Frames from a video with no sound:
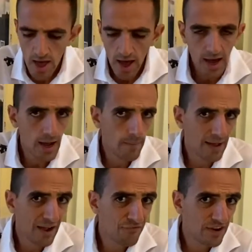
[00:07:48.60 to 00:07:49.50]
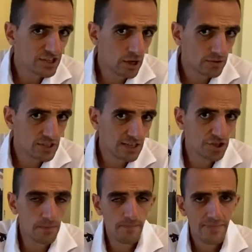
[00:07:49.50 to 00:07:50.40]
um, a threshold
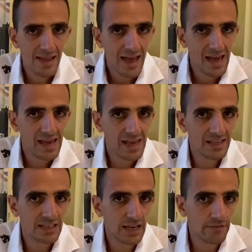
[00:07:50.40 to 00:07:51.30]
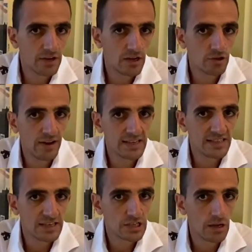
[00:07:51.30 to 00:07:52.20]
session is another great
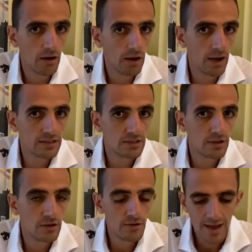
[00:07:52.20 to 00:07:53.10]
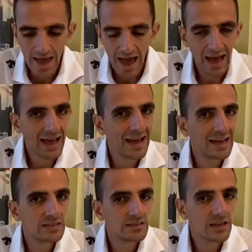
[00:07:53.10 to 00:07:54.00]
session that i like to do
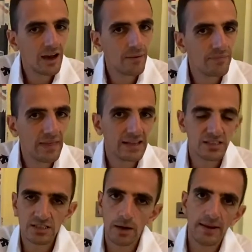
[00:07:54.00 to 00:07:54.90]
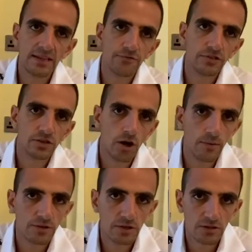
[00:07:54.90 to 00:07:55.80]
and um, there's so many different
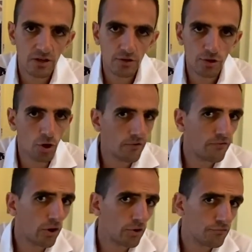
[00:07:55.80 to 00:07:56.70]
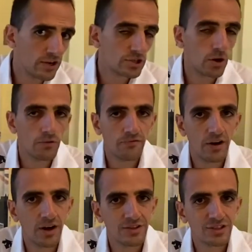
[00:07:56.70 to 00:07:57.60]
types you can do you've got to find your threshold
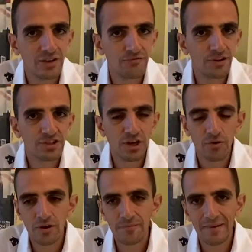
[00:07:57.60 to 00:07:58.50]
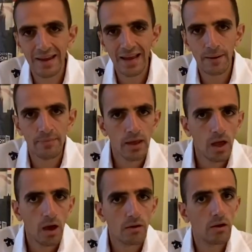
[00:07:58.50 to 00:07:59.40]
first so threshold could be um,
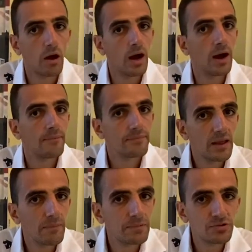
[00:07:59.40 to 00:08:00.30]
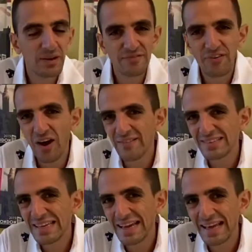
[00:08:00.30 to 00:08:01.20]
uh, between 5 and
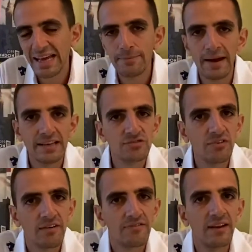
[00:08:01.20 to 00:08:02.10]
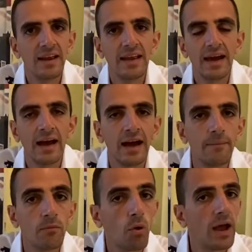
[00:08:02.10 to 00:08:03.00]
10k pace roughly
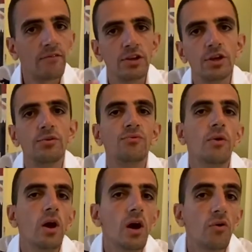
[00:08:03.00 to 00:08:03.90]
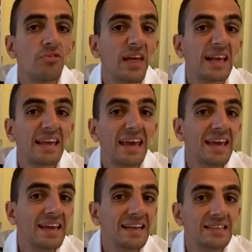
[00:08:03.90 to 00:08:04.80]
um, whatever you think
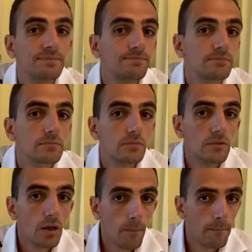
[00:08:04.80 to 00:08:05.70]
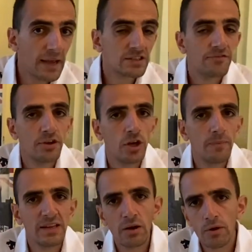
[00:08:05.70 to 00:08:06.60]
is best for you,
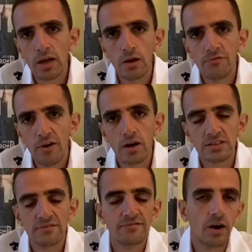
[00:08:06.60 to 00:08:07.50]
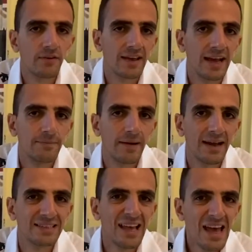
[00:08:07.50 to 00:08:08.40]
but you don't want to go faster than 5k
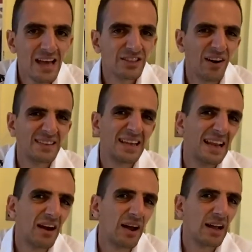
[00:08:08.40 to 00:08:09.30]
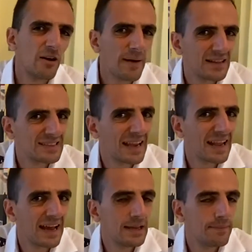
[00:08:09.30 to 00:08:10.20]
pace. So ideally I go about
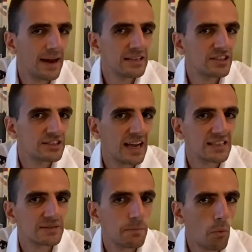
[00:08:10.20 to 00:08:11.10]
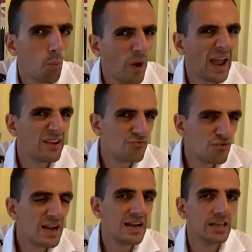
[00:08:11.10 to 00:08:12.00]
10k pace because that's where
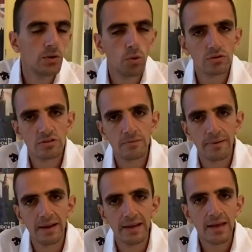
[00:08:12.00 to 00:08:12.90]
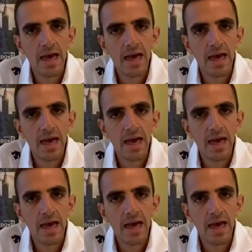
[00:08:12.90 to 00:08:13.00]
really you want to be.